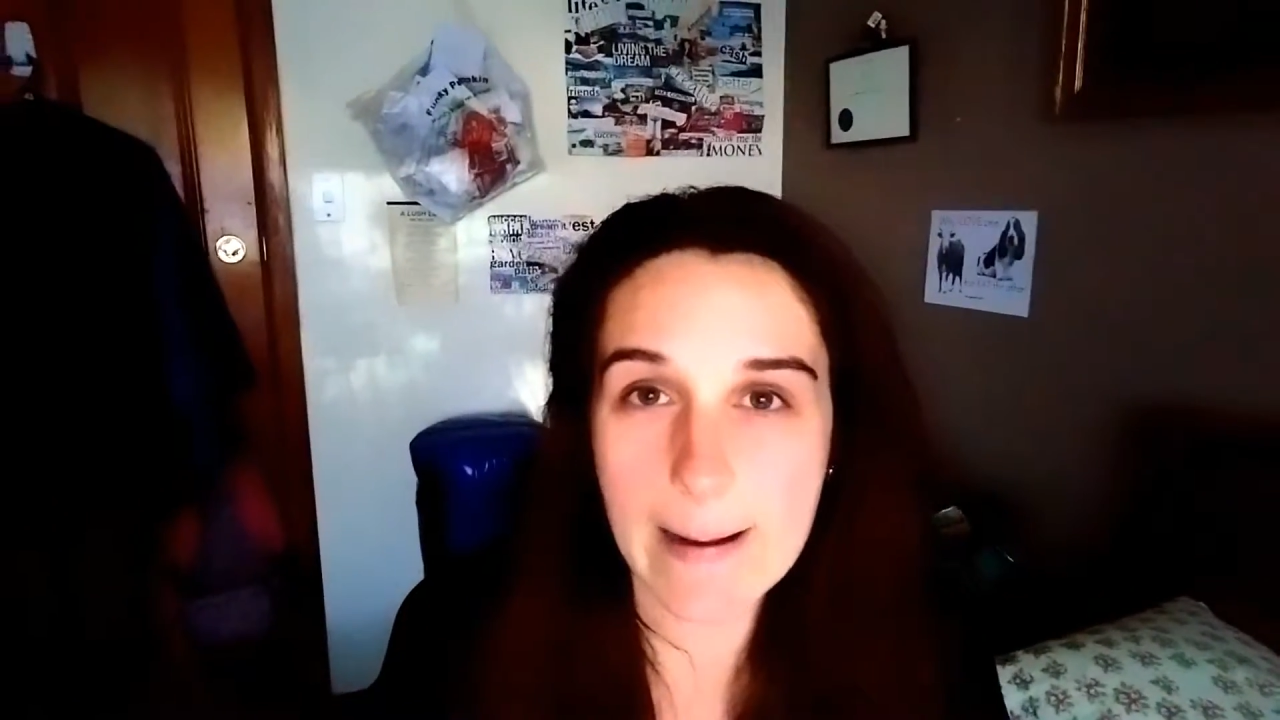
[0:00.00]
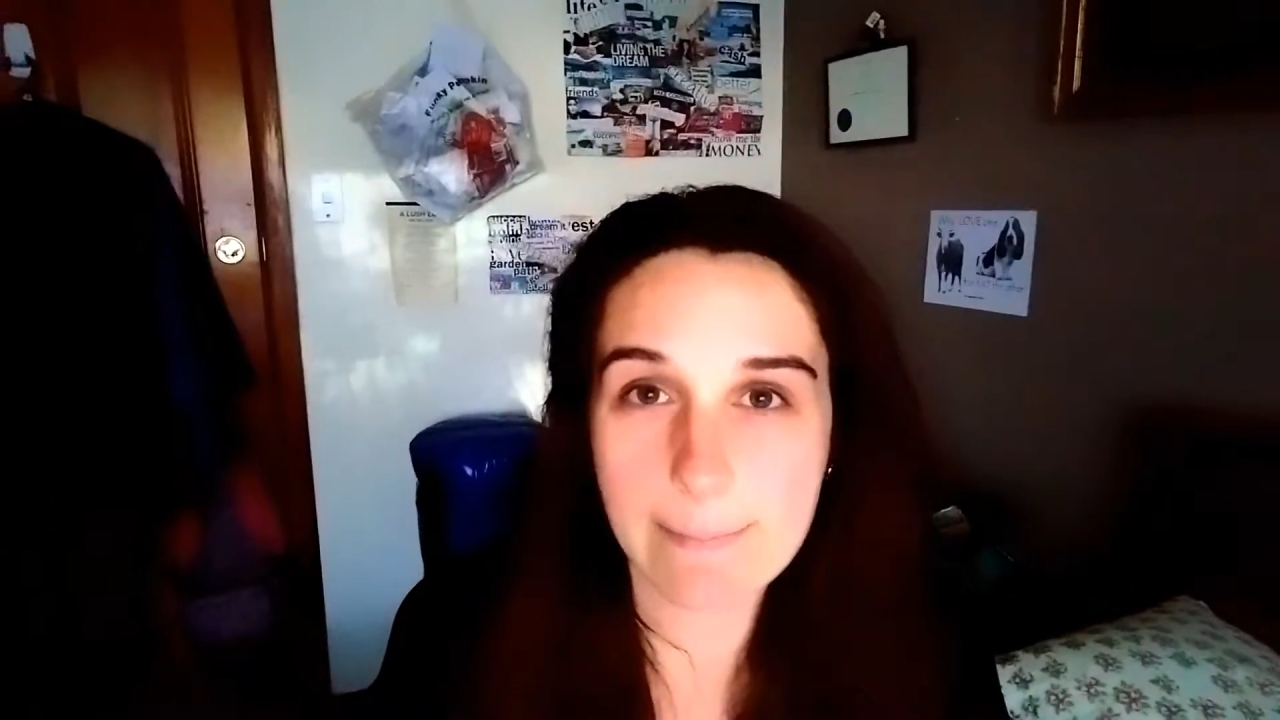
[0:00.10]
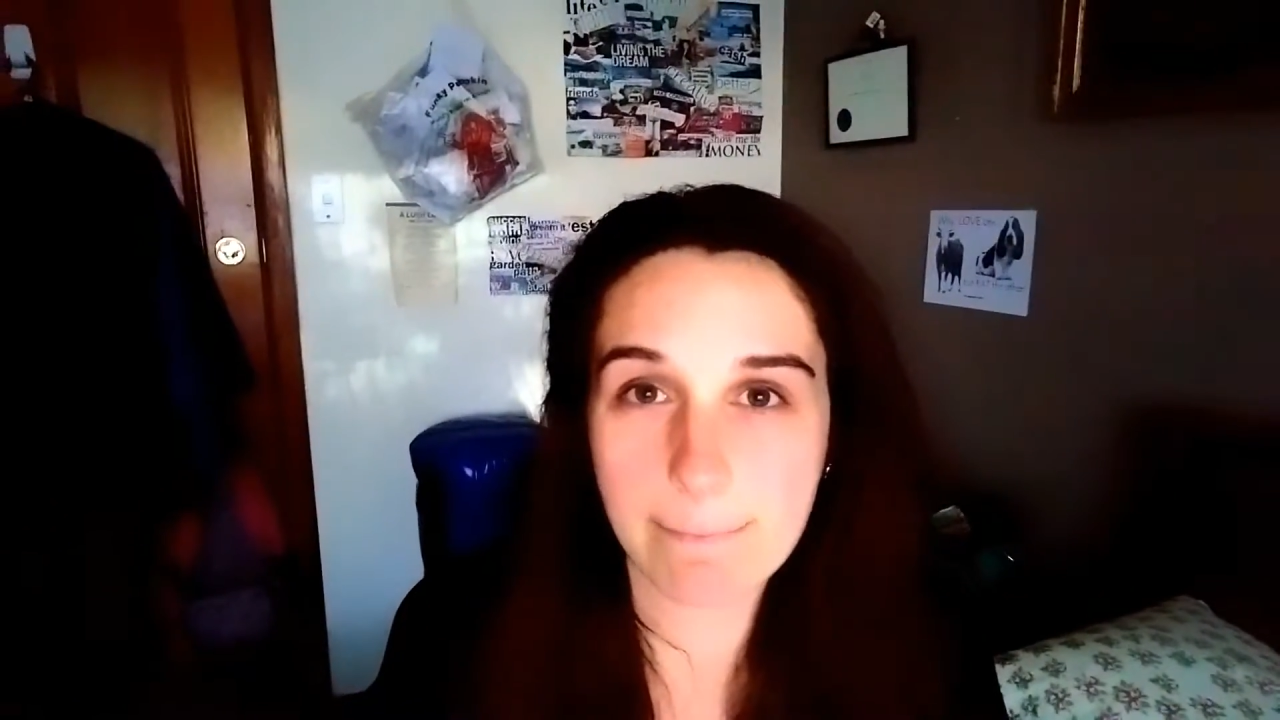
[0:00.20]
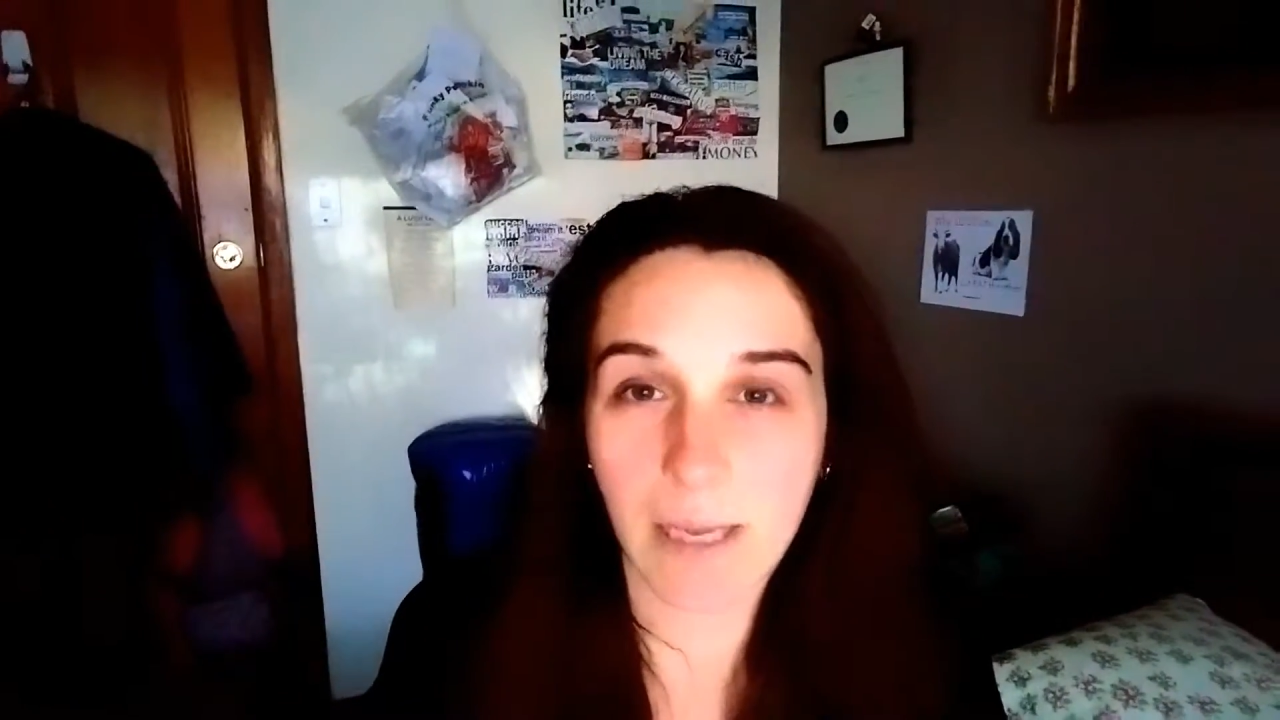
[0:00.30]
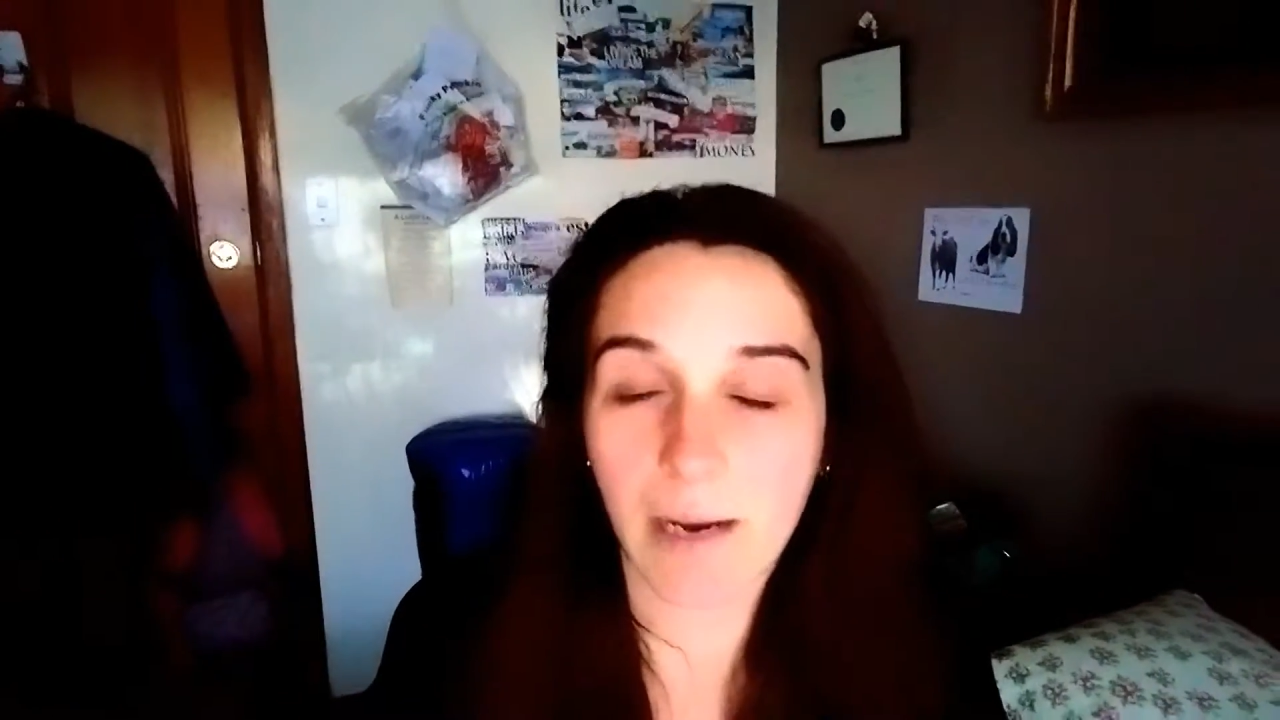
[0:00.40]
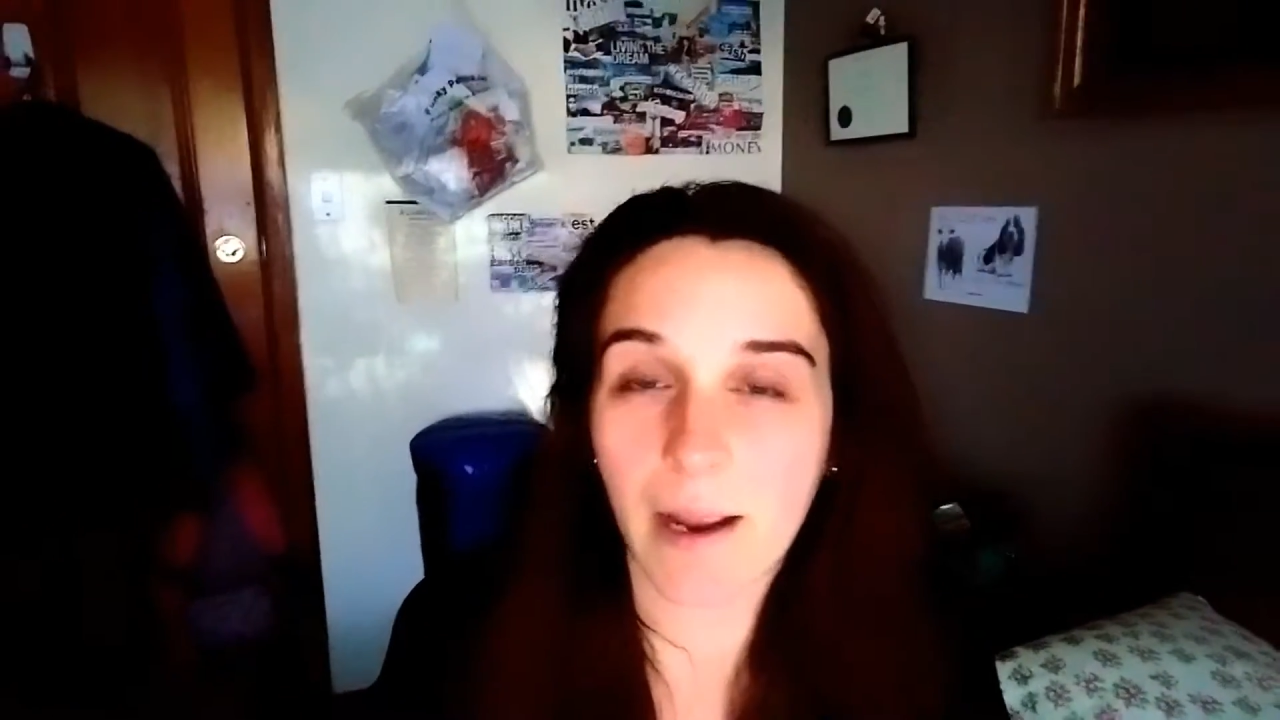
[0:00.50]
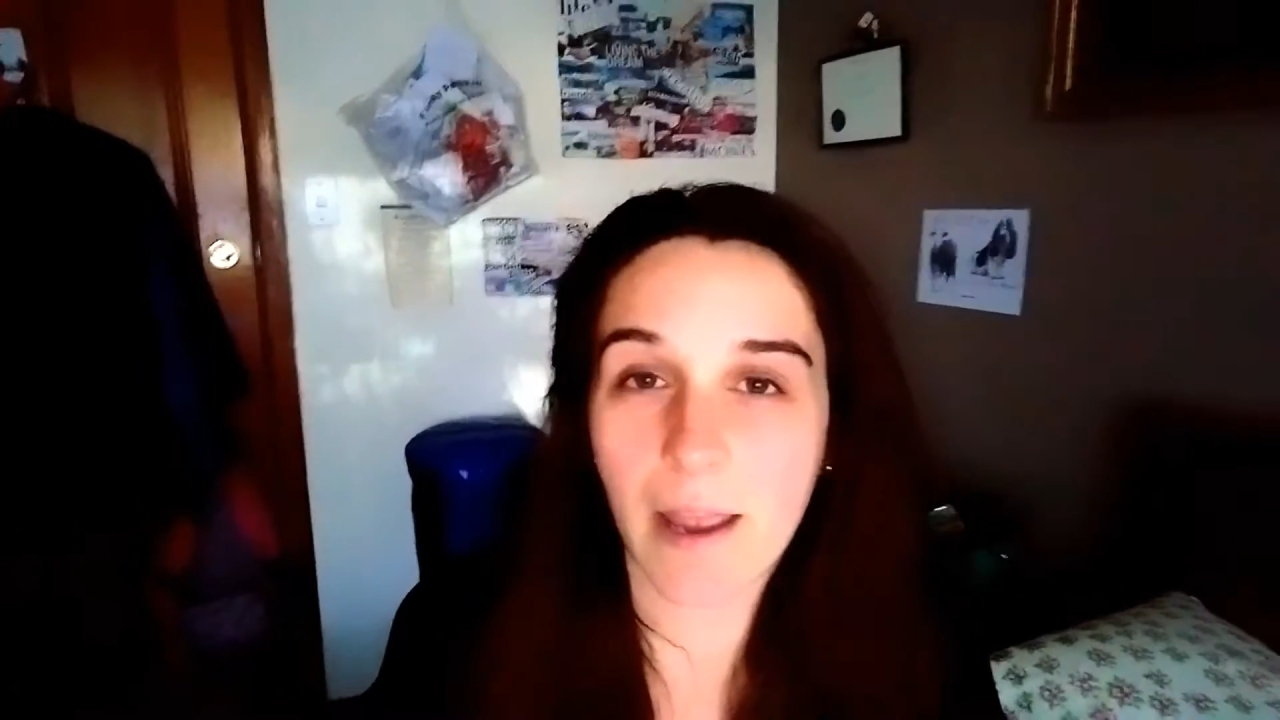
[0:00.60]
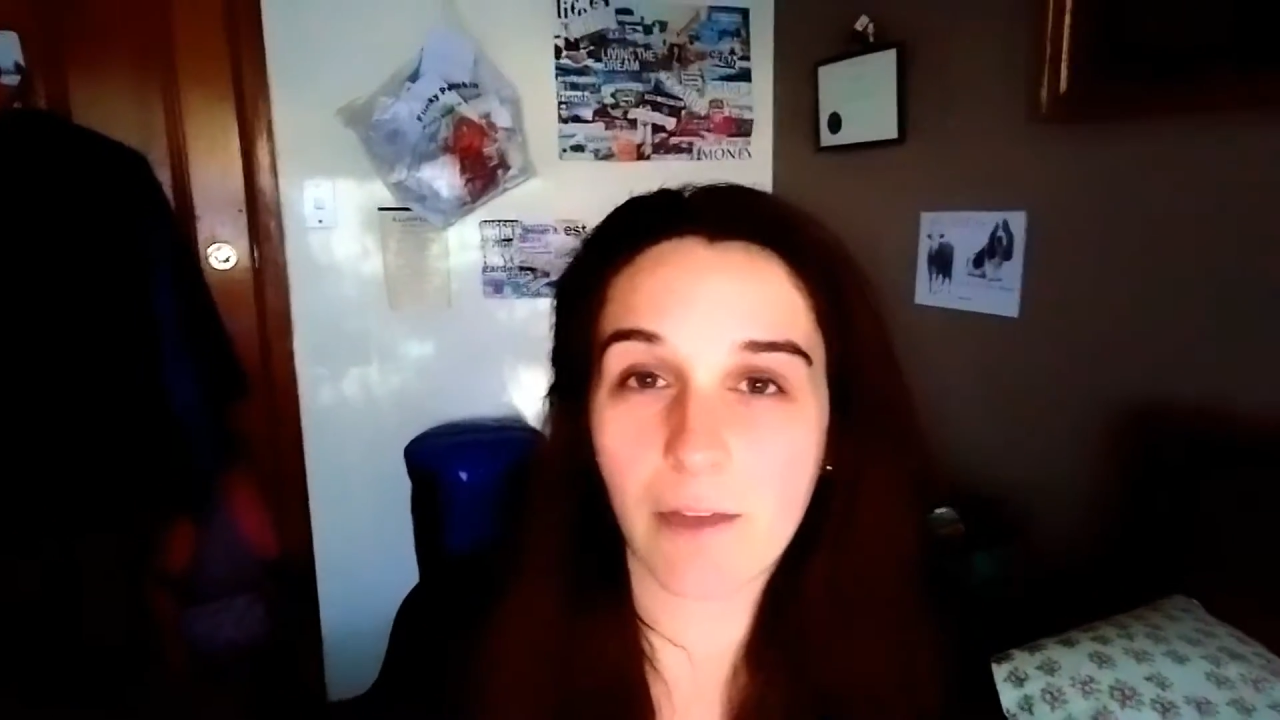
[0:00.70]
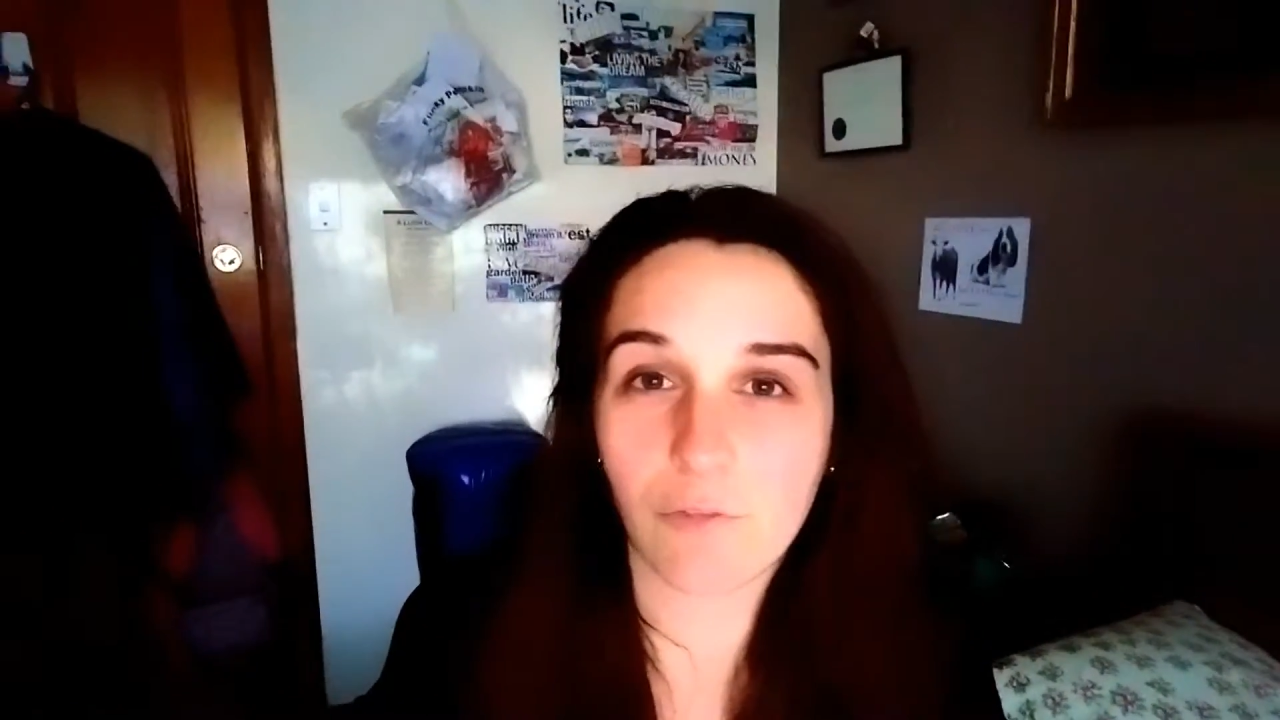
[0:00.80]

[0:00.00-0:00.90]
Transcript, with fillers: like I have